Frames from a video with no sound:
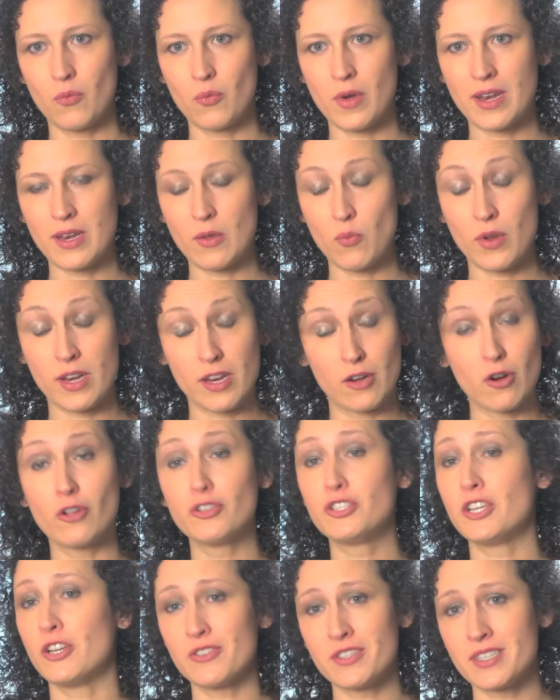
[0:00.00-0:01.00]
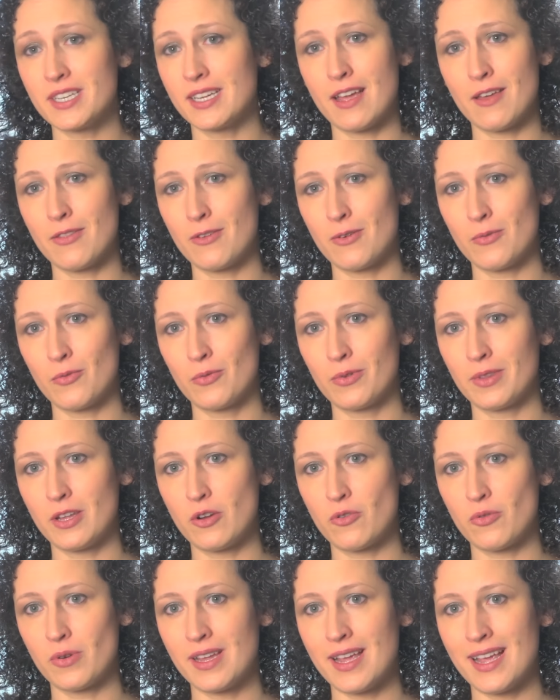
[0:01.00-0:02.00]
when it, when it all gels together, it
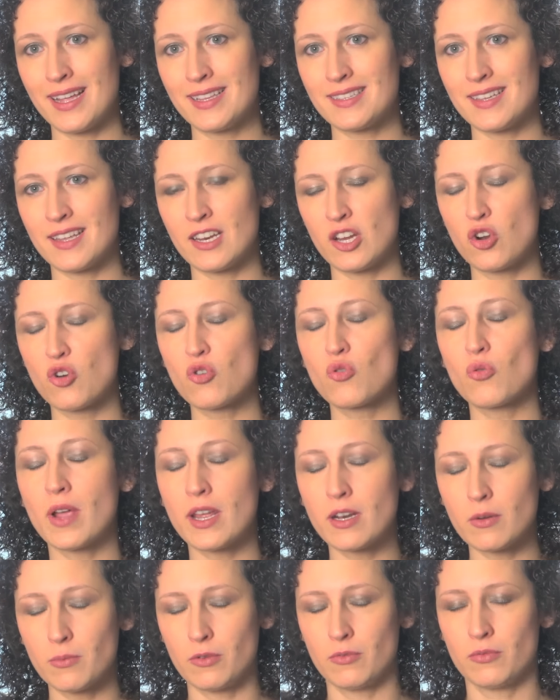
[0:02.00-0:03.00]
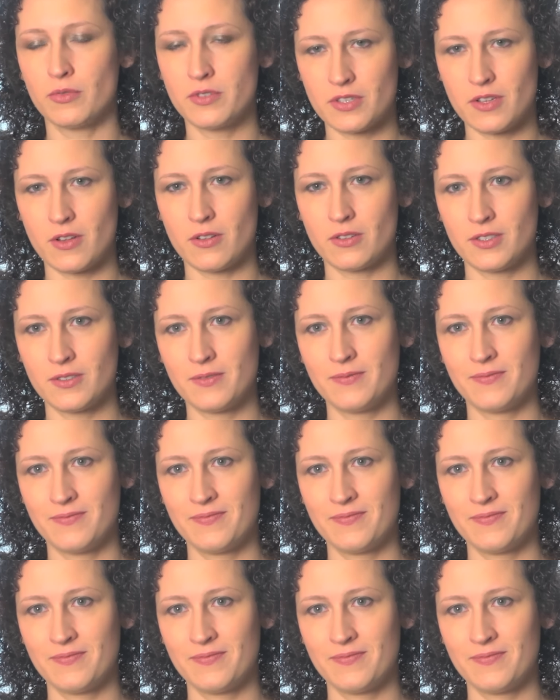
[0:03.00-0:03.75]
really creates an incredible result.